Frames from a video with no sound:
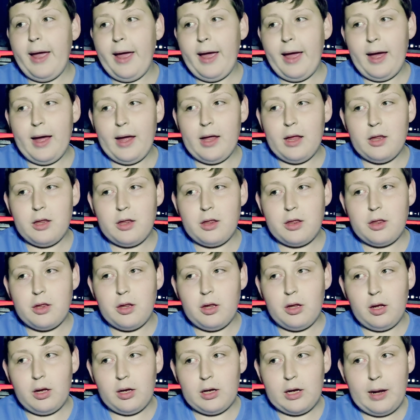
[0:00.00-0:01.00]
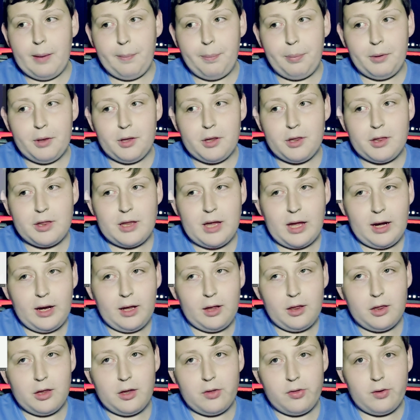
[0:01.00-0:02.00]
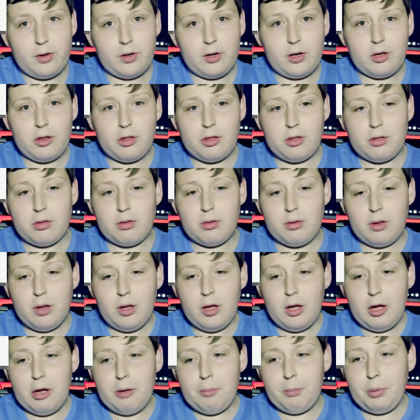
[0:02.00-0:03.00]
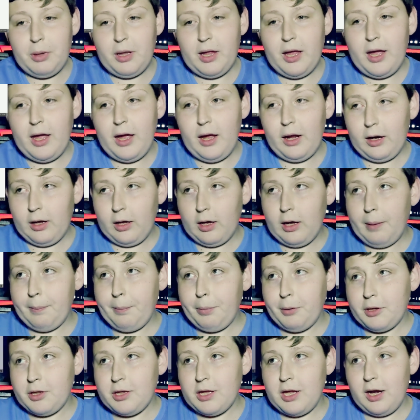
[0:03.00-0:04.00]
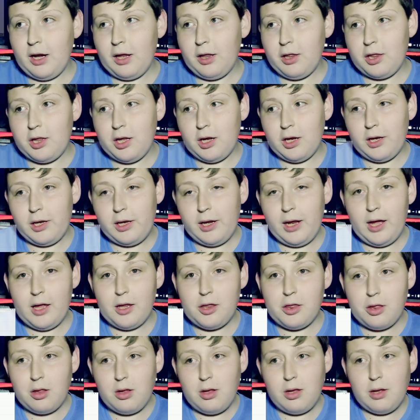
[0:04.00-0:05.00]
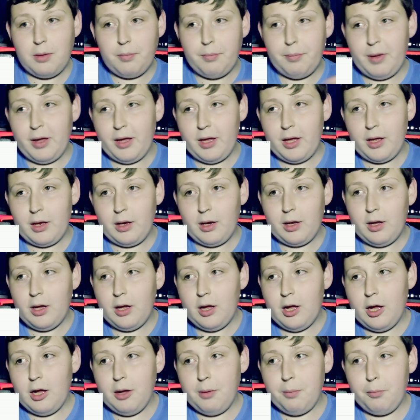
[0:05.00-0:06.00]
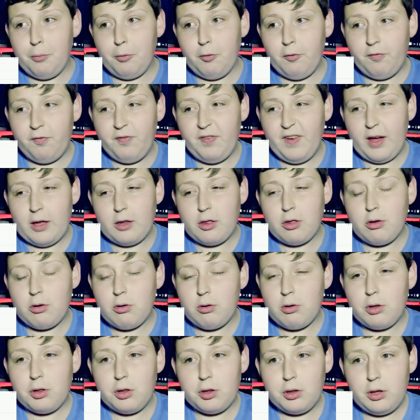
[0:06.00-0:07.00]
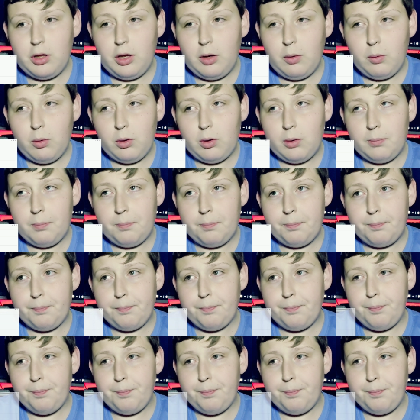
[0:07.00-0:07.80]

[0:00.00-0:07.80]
has a couple of settings in the display and a couple of settings in desk. You can make it move faster or slower.